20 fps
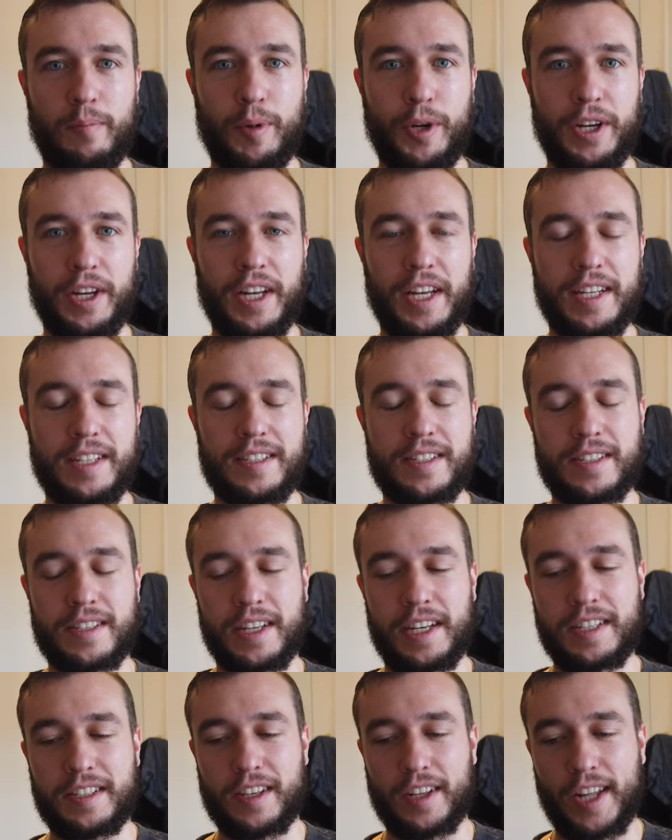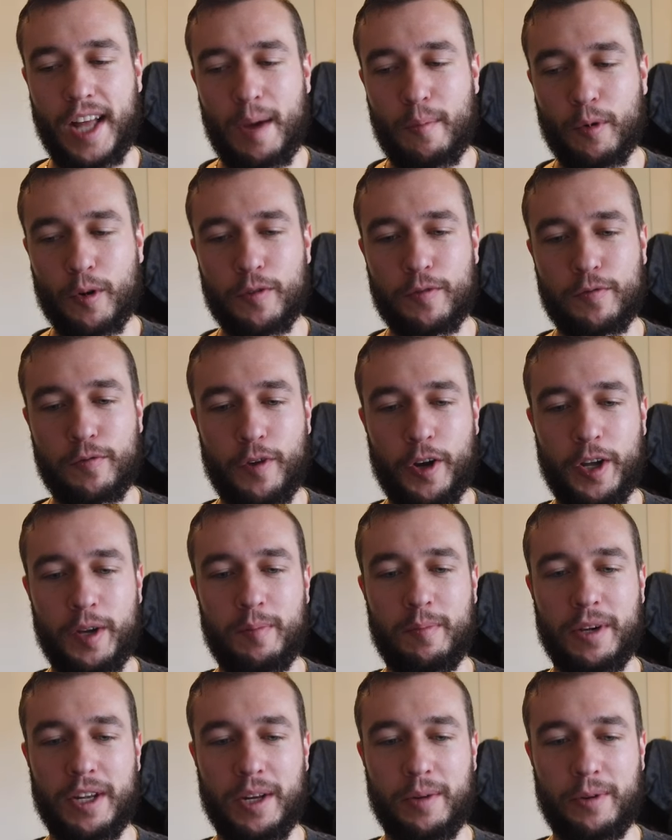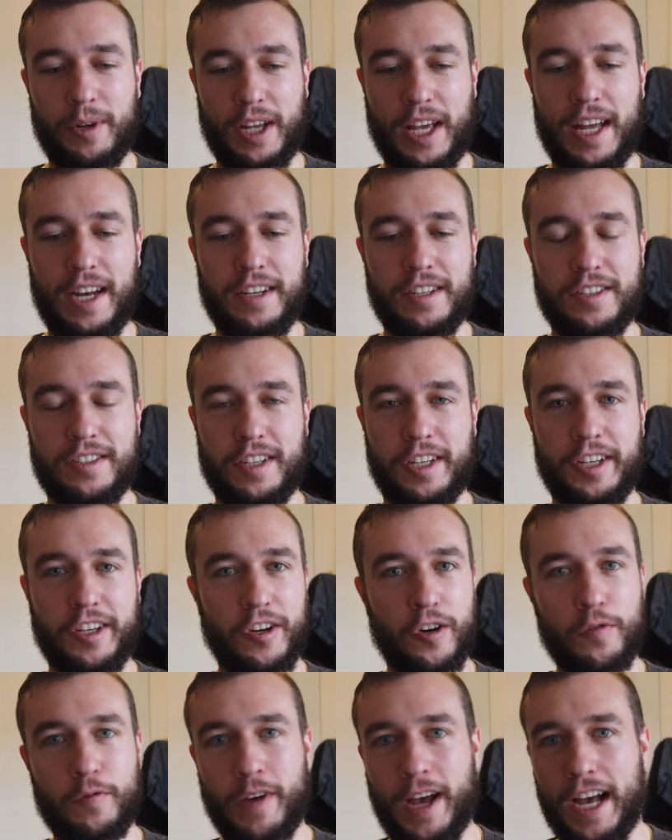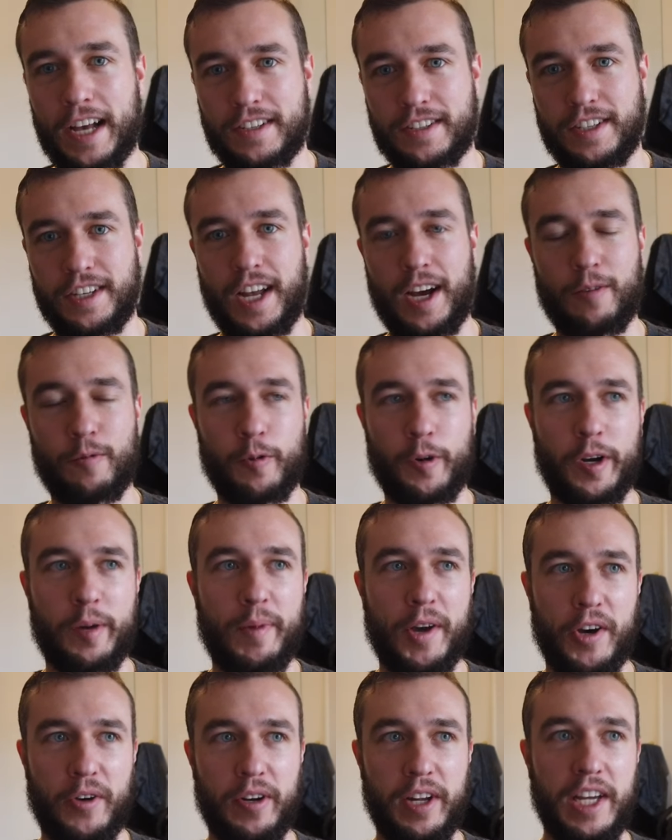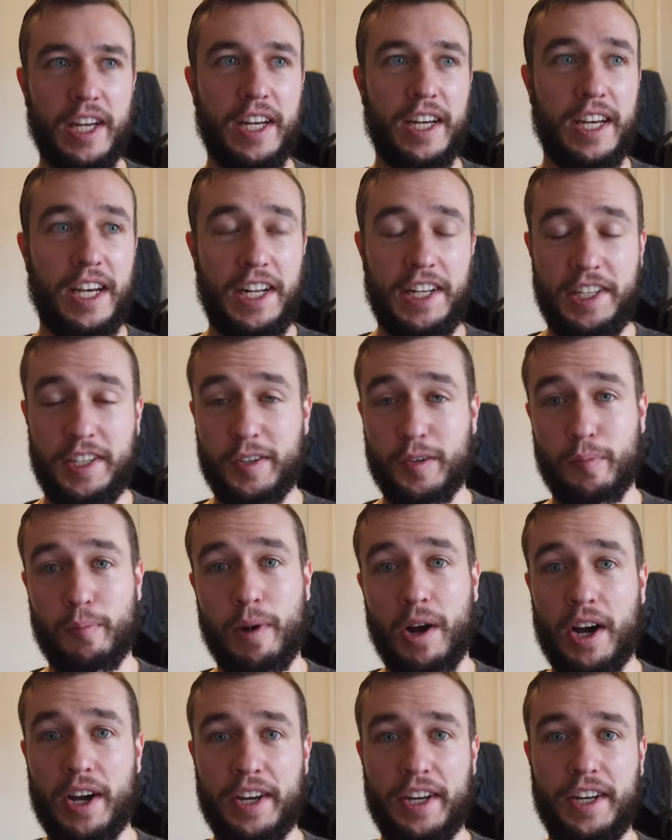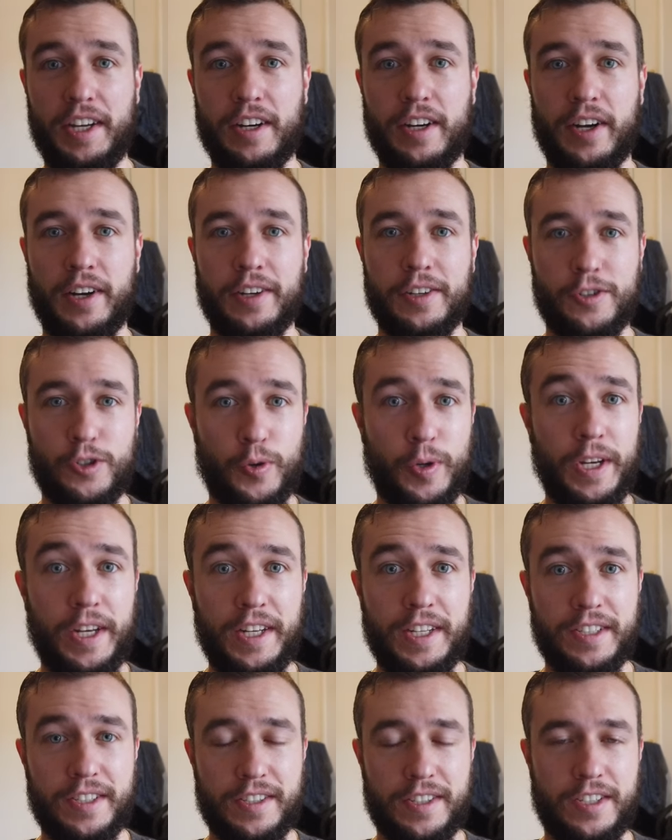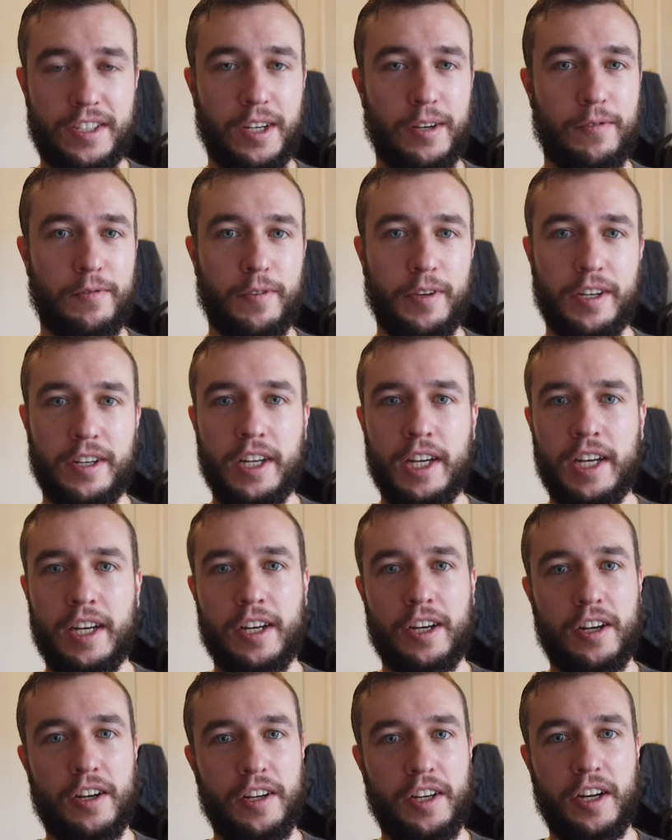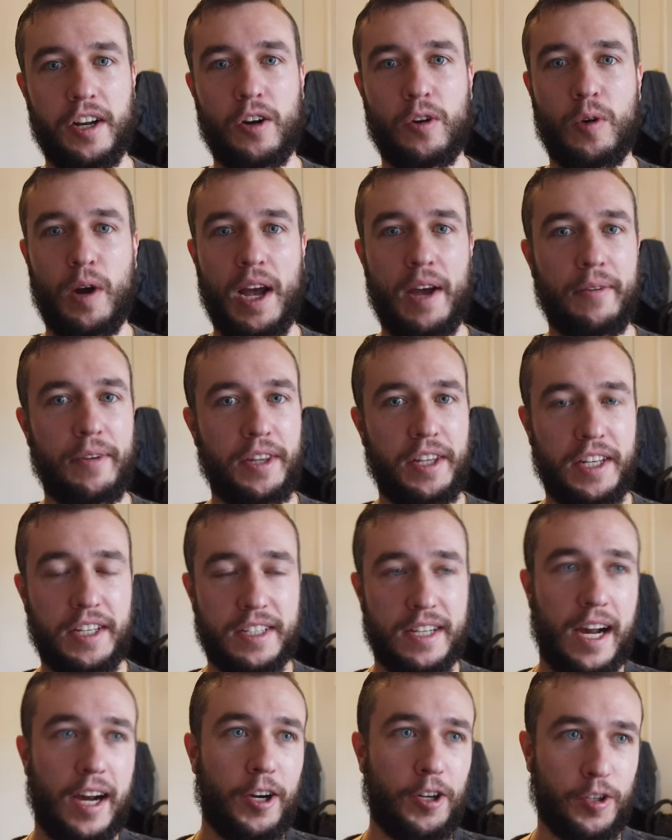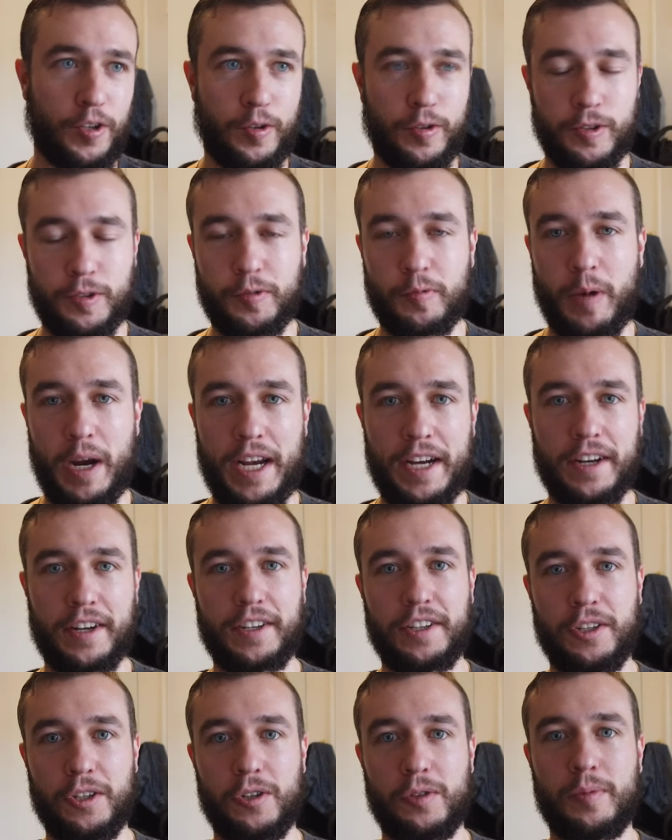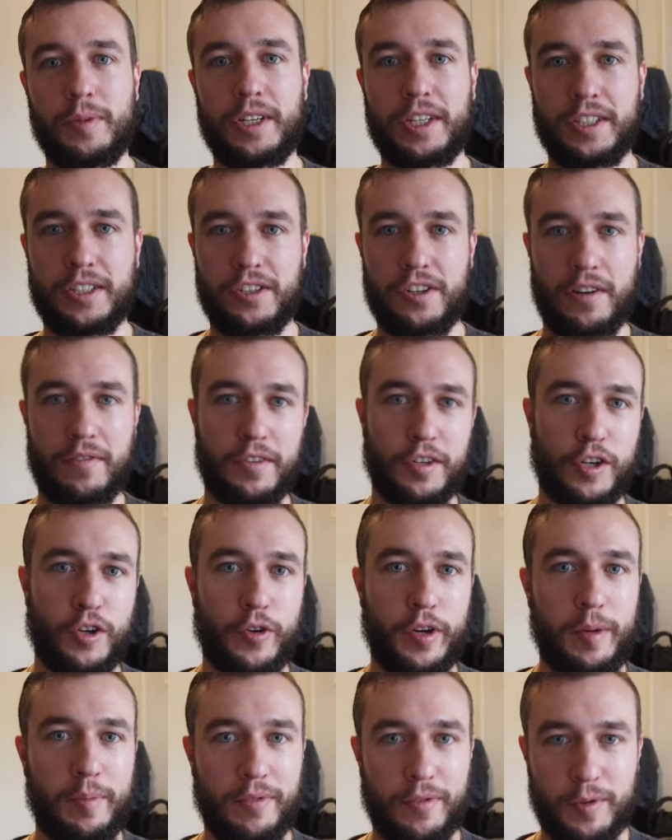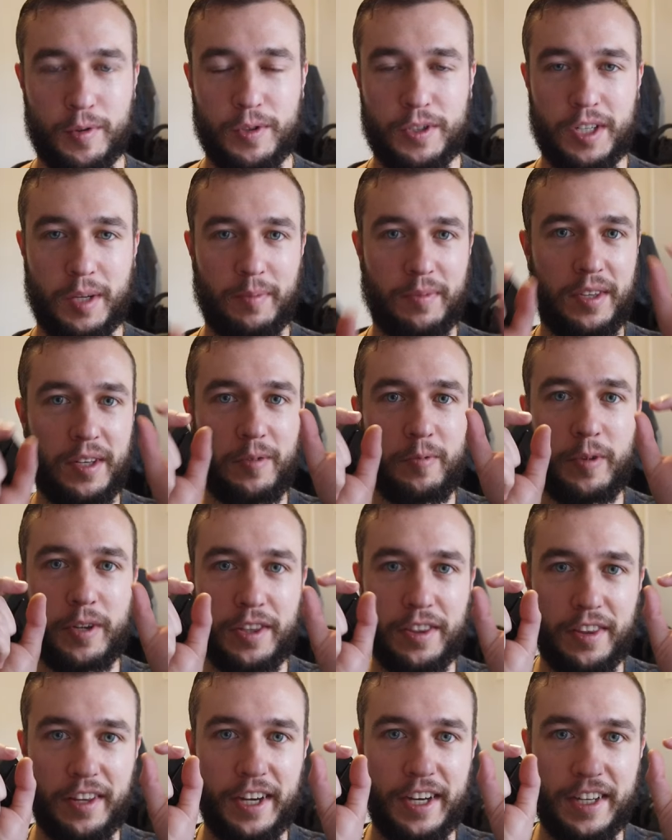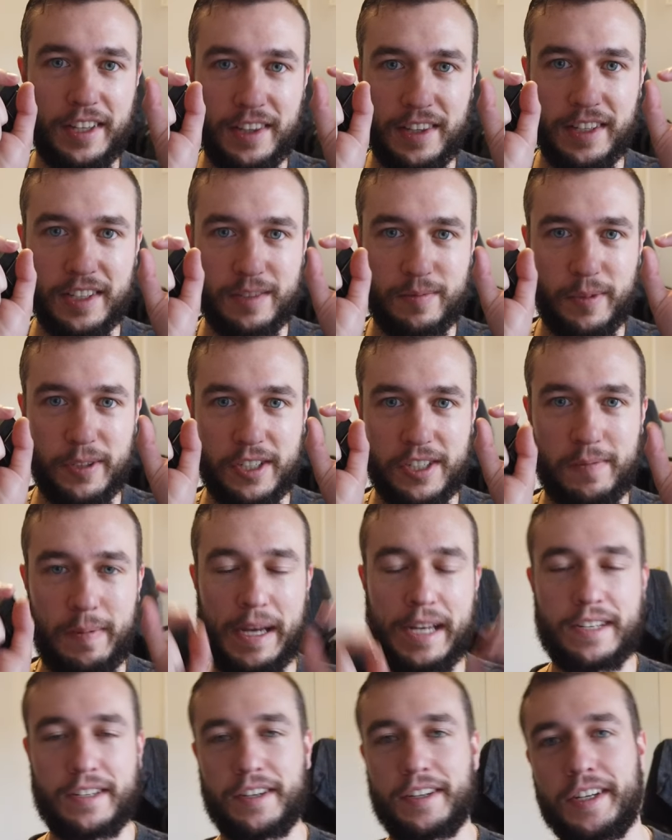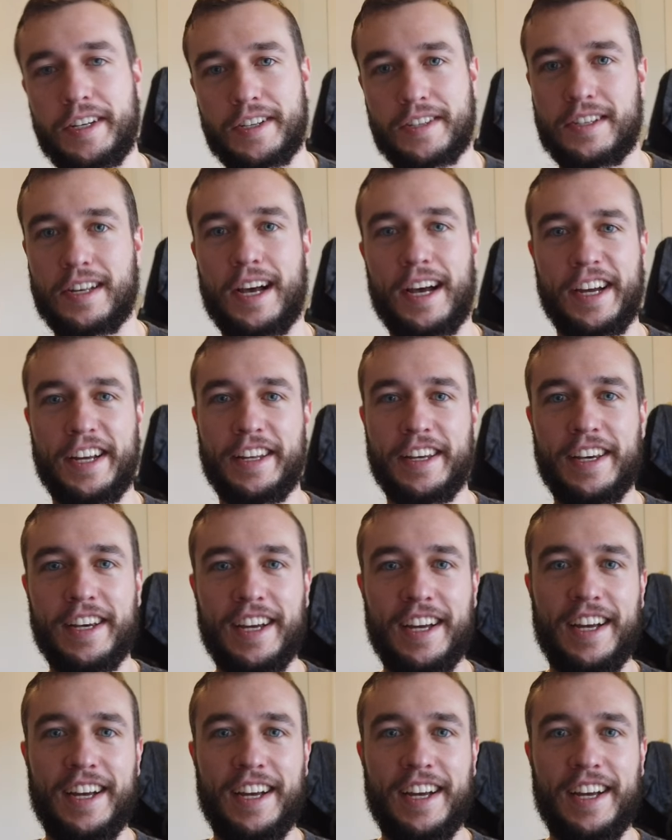But it's a lot more fun being able to kind of just like go fast and not worry about hitting your body on trees and stuff, and, you know, having the entire crew wait on you because you have to creep through something with like this much space on each side.